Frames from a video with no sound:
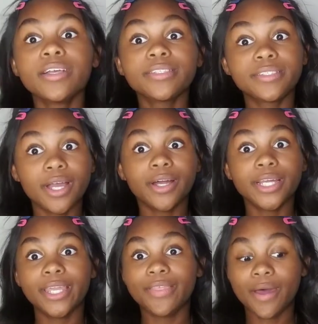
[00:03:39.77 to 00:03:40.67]

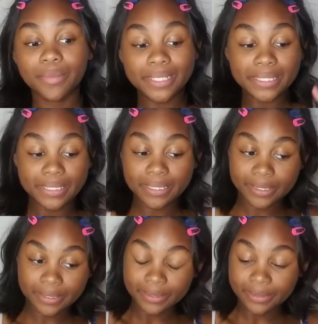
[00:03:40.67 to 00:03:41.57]
Sorry, that was
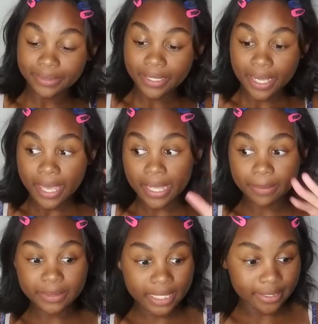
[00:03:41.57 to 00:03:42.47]
an
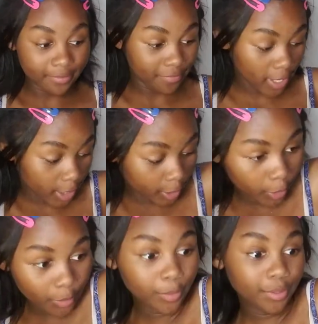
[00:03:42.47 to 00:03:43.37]
obsessive
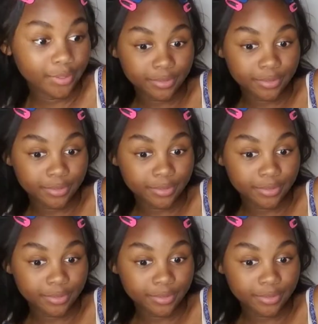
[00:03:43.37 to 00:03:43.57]
fangirl